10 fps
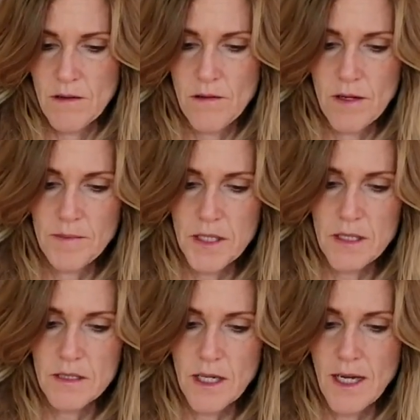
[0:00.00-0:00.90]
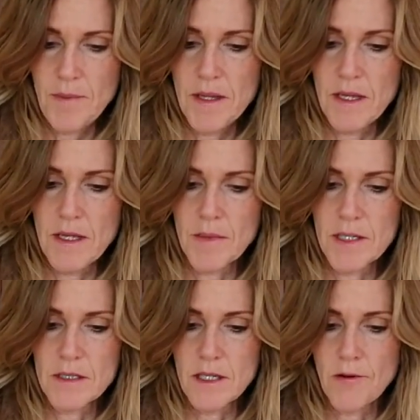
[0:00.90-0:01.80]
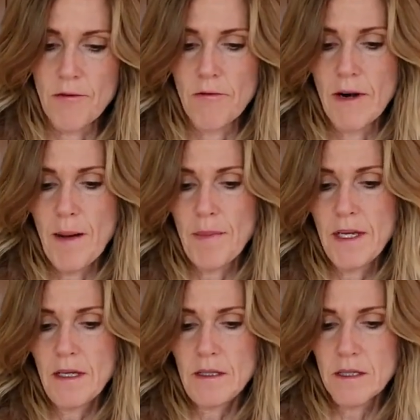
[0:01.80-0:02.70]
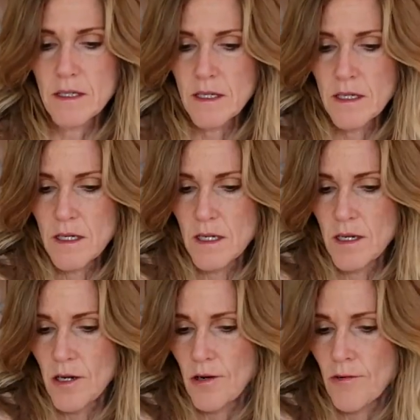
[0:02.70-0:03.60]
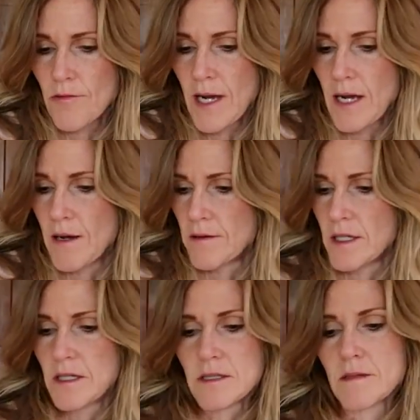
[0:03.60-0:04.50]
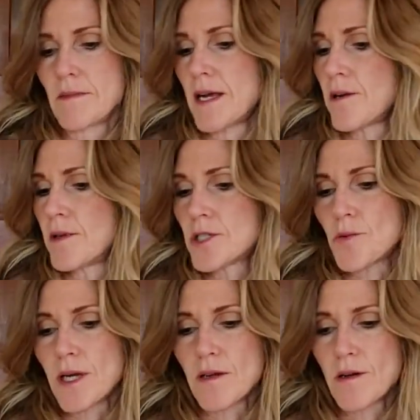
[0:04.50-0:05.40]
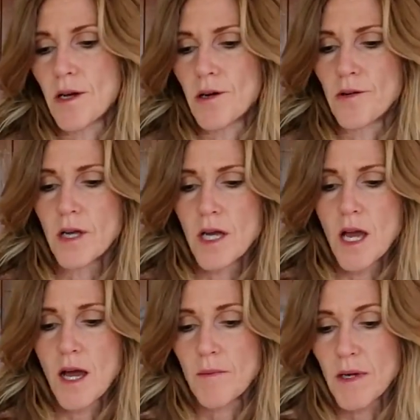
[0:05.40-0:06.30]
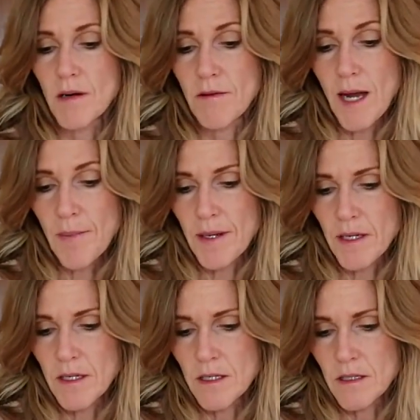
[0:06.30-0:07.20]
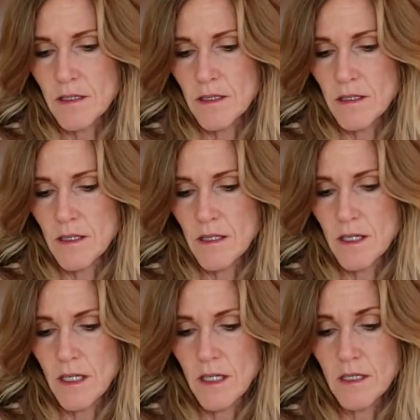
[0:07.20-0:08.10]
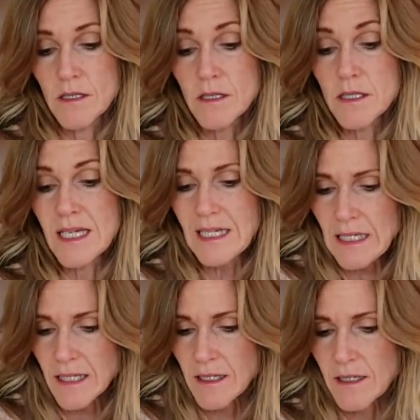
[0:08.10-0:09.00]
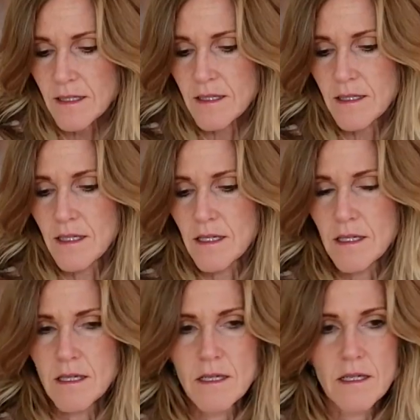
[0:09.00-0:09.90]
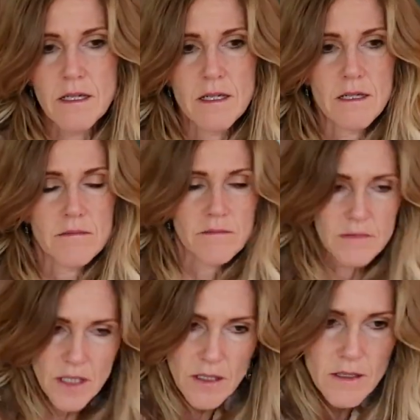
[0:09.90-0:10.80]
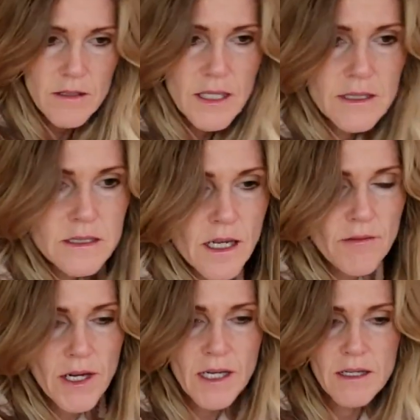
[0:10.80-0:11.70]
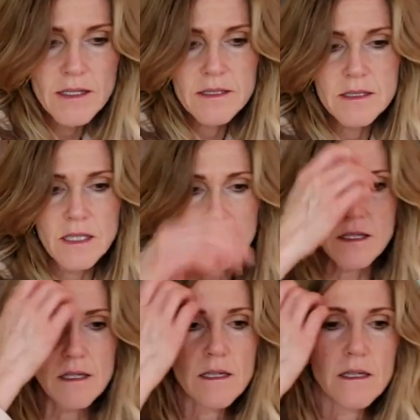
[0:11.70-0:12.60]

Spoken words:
Go up to the top and then I'm going to start wrapping around. It doesn't matter which way you go. I'm going to wrap it 18. No, that's not right. Let's see.